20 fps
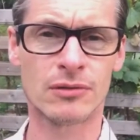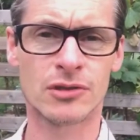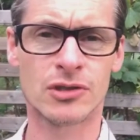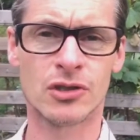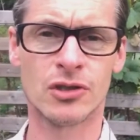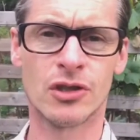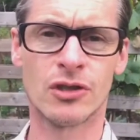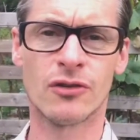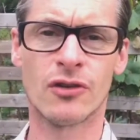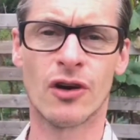So
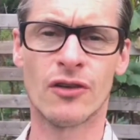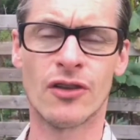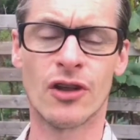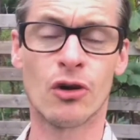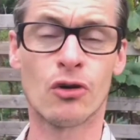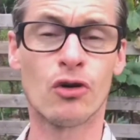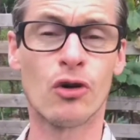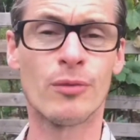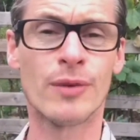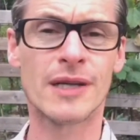you've got the
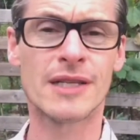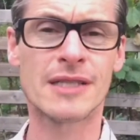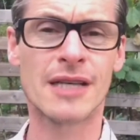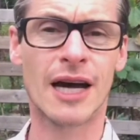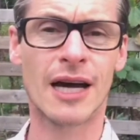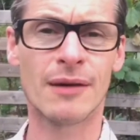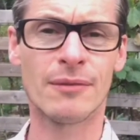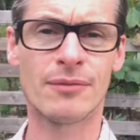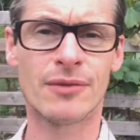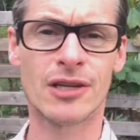aerobic
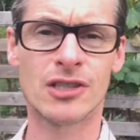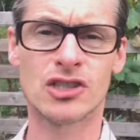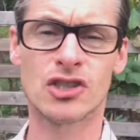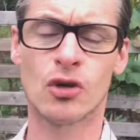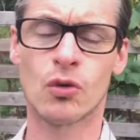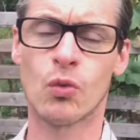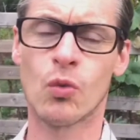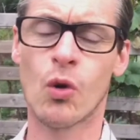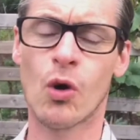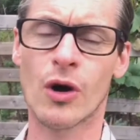type, that
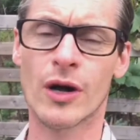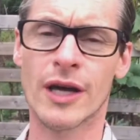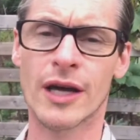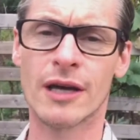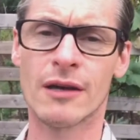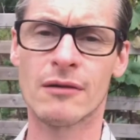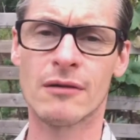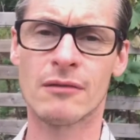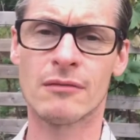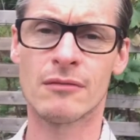you're
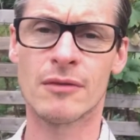walking,